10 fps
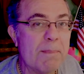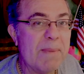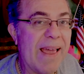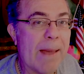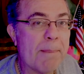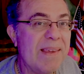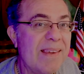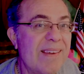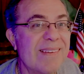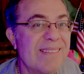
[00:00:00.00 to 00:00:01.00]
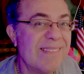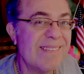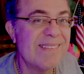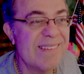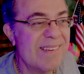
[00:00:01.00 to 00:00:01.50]
be happy
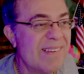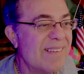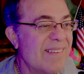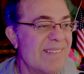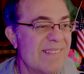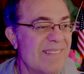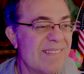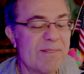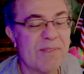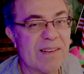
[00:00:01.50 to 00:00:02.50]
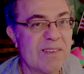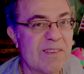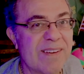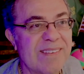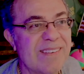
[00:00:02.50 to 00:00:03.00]
and follow
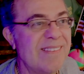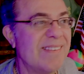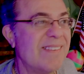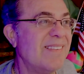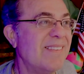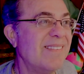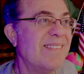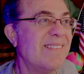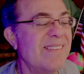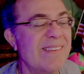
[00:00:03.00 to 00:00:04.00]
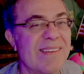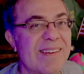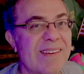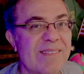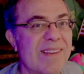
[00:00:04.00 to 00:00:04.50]
directions. And
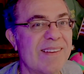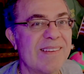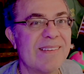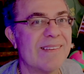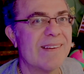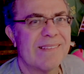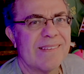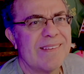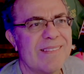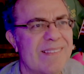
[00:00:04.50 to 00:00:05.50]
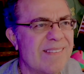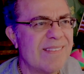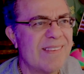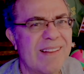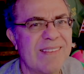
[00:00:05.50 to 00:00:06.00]
it was like
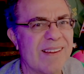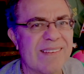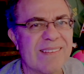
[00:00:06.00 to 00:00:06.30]
there's nothing.